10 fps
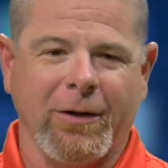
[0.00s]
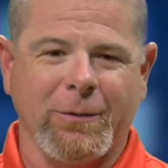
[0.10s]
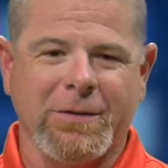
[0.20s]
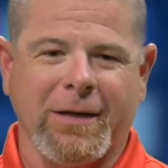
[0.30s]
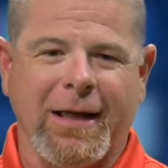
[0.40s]
it
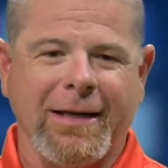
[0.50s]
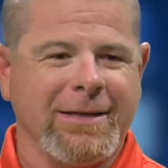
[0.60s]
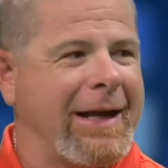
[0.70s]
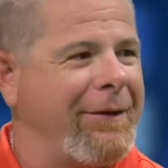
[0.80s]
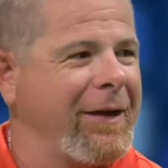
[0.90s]
was a lot
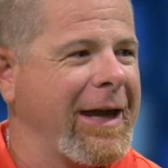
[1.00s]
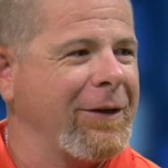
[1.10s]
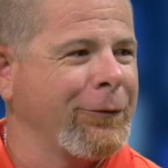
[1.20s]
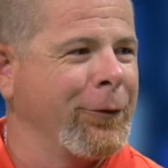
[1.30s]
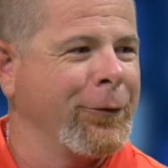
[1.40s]
to
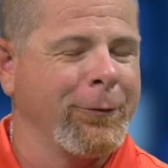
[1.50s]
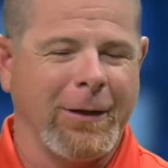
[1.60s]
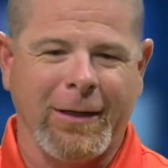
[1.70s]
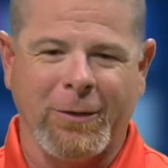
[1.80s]
navigate through